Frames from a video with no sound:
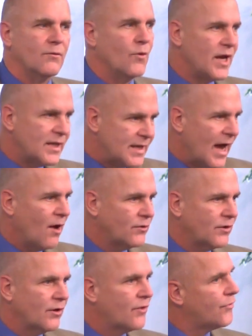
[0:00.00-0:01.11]
When in
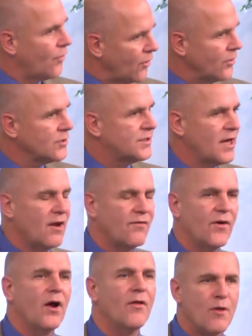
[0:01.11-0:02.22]
doubt, throw
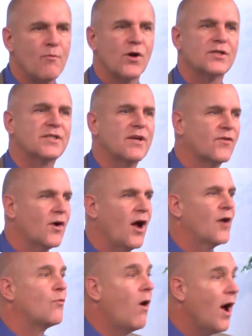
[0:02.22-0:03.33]
yourself on the mercy of
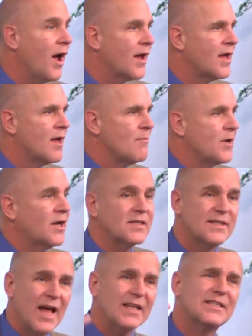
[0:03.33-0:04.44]
God. Why?
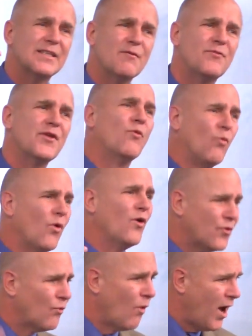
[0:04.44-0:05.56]
Because that's something
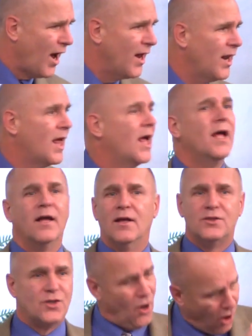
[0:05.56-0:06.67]
worthwhile
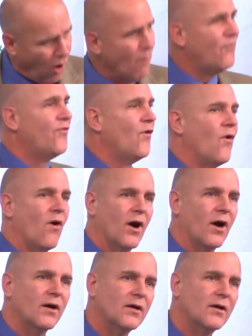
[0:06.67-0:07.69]
to hope for.